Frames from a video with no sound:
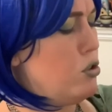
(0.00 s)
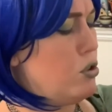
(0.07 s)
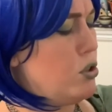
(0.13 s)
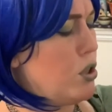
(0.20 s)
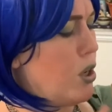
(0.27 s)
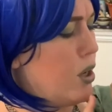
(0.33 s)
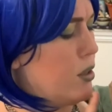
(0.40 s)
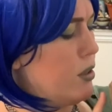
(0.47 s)

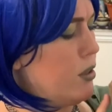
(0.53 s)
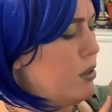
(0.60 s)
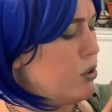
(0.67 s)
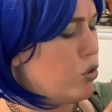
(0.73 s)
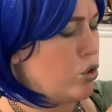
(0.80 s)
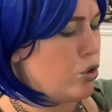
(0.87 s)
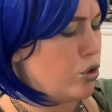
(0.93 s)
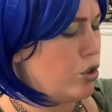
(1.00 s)
dark,
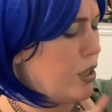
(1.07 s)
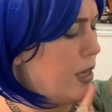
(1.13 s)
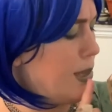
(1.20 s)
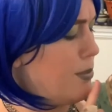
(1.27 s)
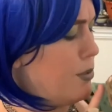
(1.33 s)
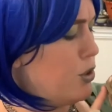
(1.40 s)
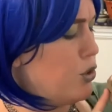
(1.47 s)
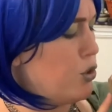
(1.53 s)

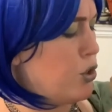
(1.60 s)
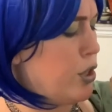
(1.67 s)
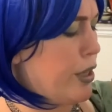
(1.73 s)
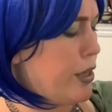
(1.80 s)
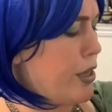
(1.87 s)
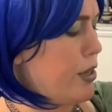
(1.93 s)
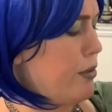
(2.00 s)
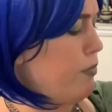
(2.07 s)
scary
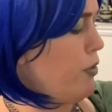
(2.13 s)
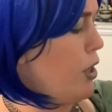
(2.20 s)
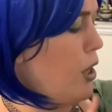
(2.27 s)
cave